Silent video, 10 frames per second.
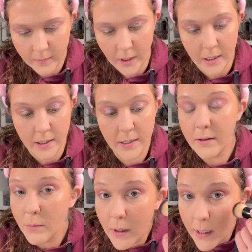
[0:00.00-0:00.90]
And this
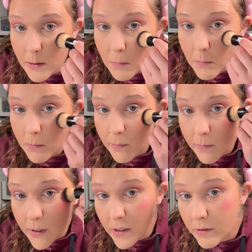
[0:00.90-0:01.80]
one
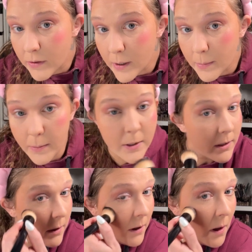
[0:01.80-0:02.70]
is very pigmented.